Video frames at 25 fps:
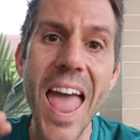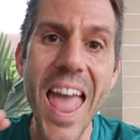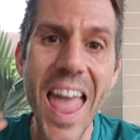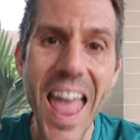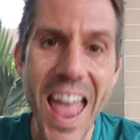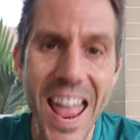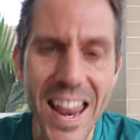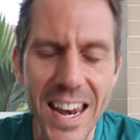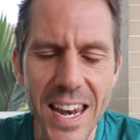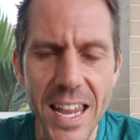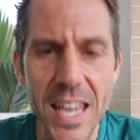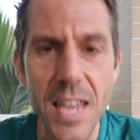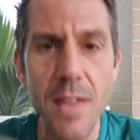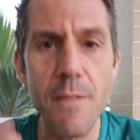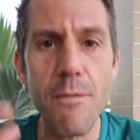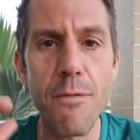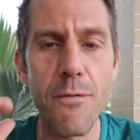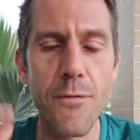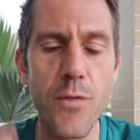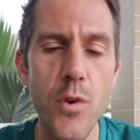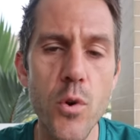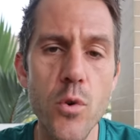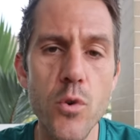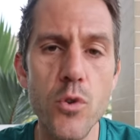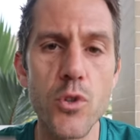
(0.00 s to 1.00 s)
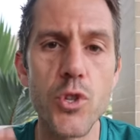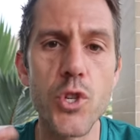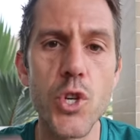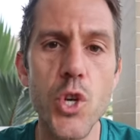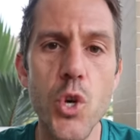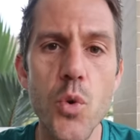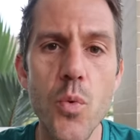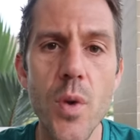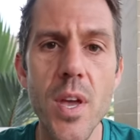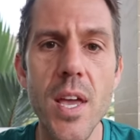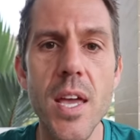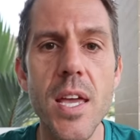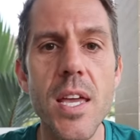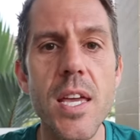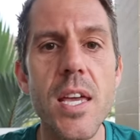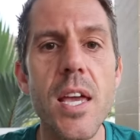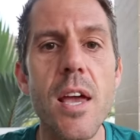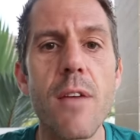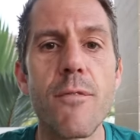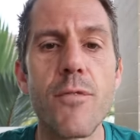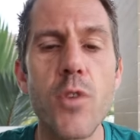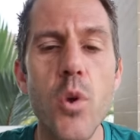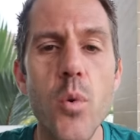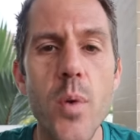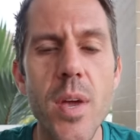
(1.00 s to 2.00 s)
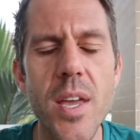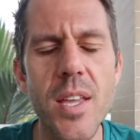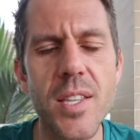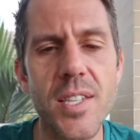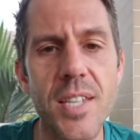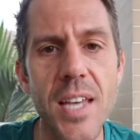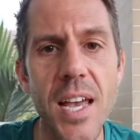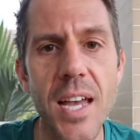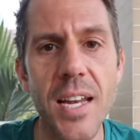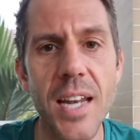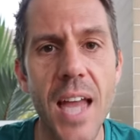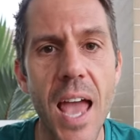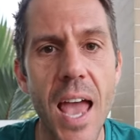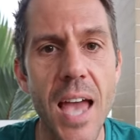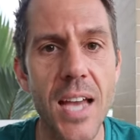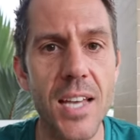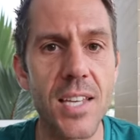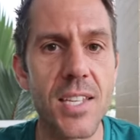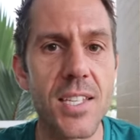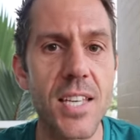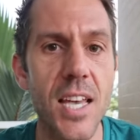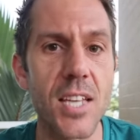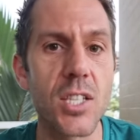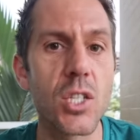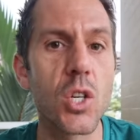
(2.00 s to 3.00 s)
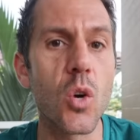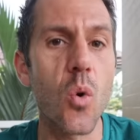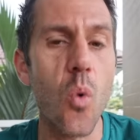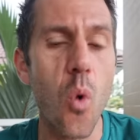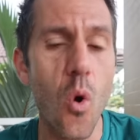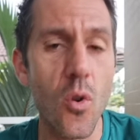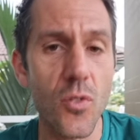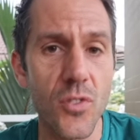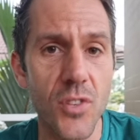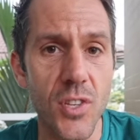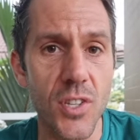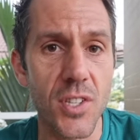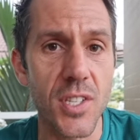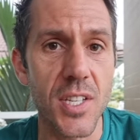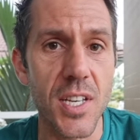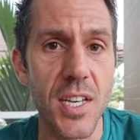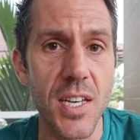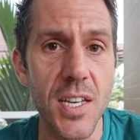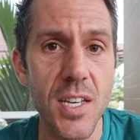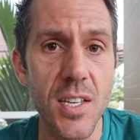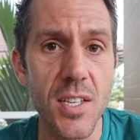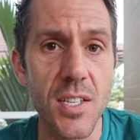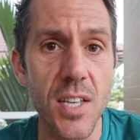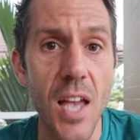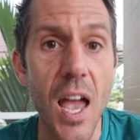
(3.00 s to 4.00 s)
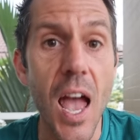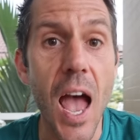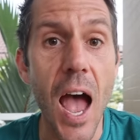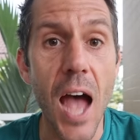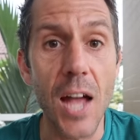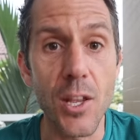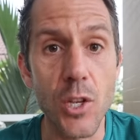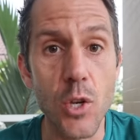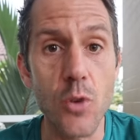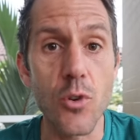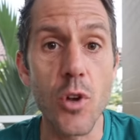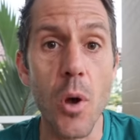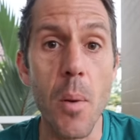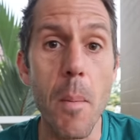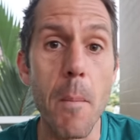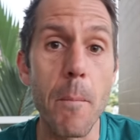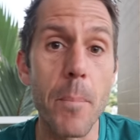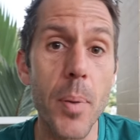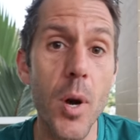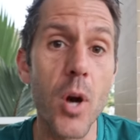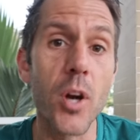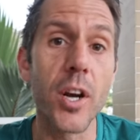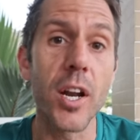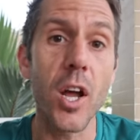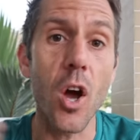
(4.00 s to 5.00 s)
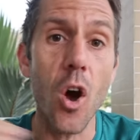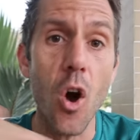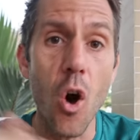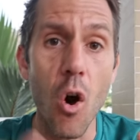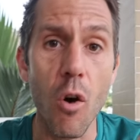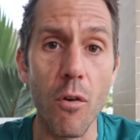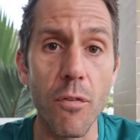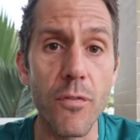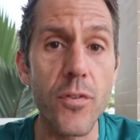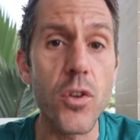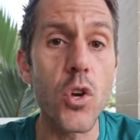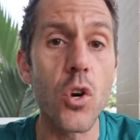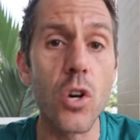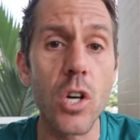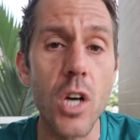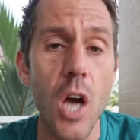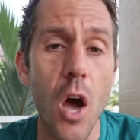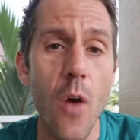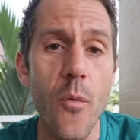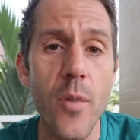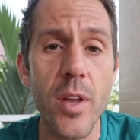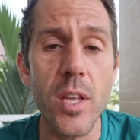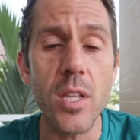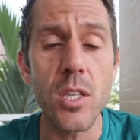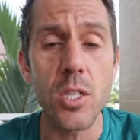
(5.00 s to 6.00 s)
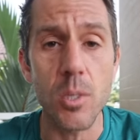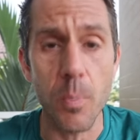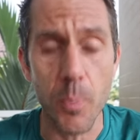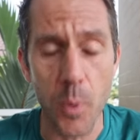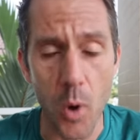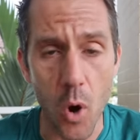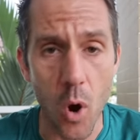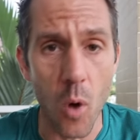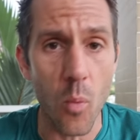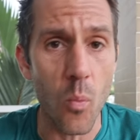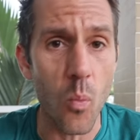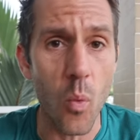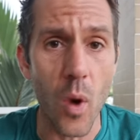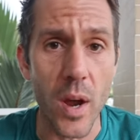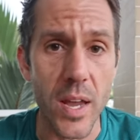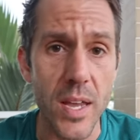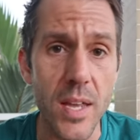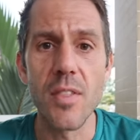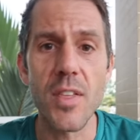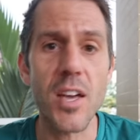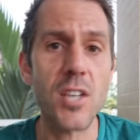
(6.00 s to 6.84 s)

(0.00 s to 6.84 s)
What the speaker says: Any food you eat, if you eat it in excess quantities and you don't burn it off, you're going to put on weight.